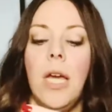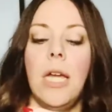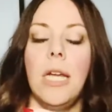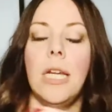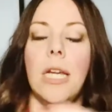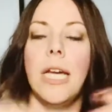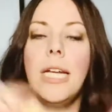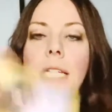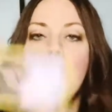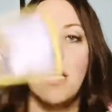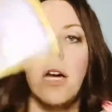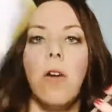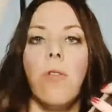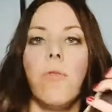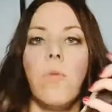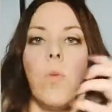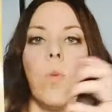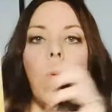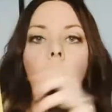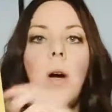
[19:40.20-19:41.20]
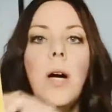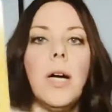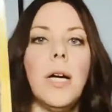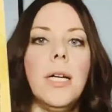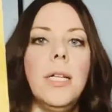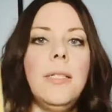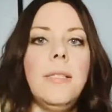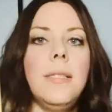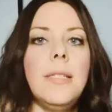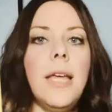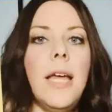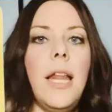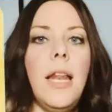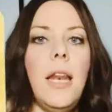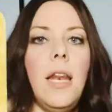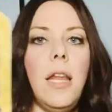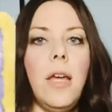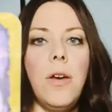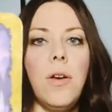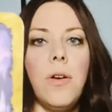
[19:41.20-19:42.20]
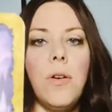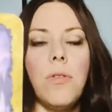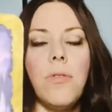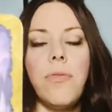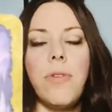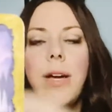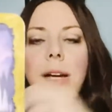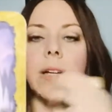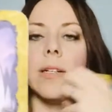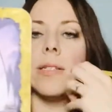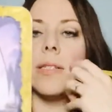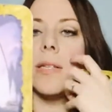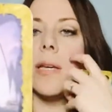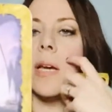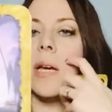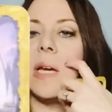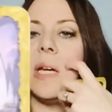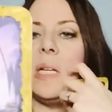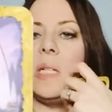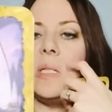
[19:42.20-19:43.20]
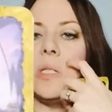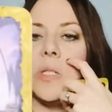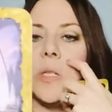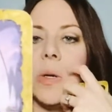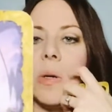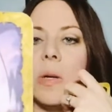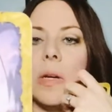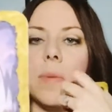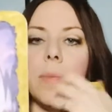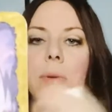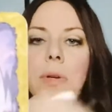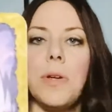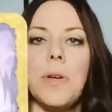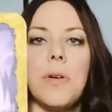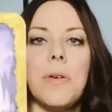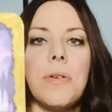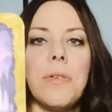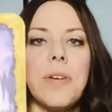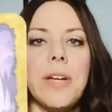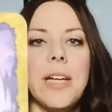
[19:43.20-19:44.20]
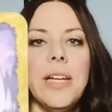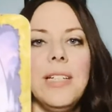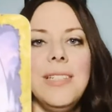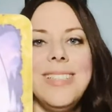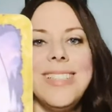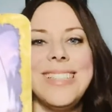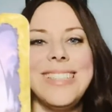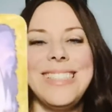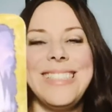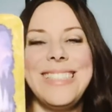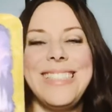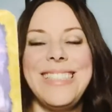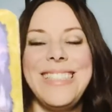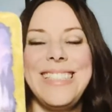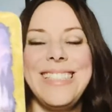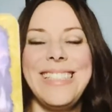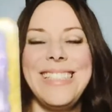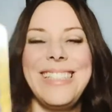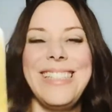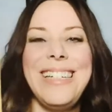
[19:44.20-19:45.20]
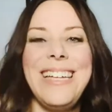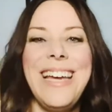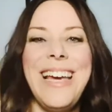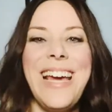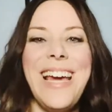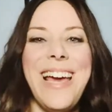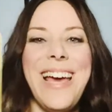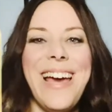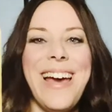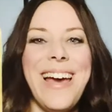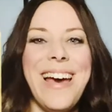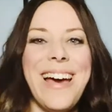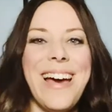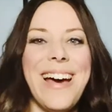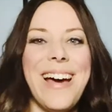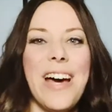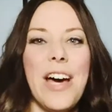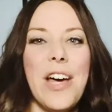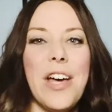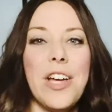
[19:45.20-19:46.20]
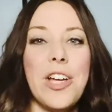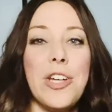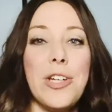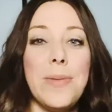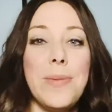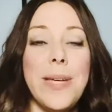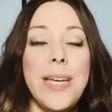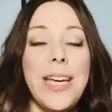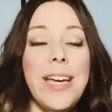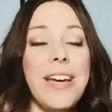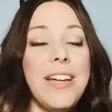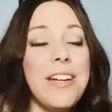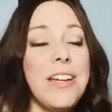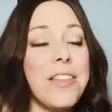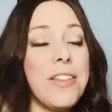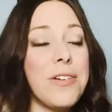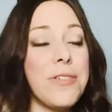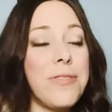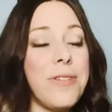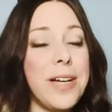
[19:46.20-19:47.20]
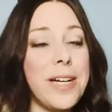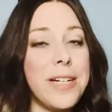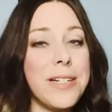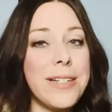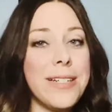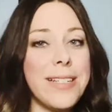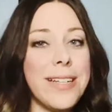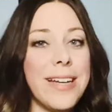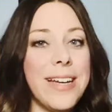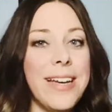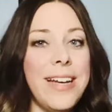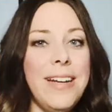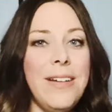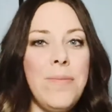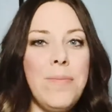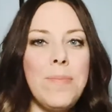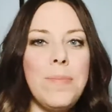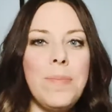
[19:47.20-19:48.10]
Knight of Wands. Hello, fire sign, showing up in your own reading. It could be another fire sign.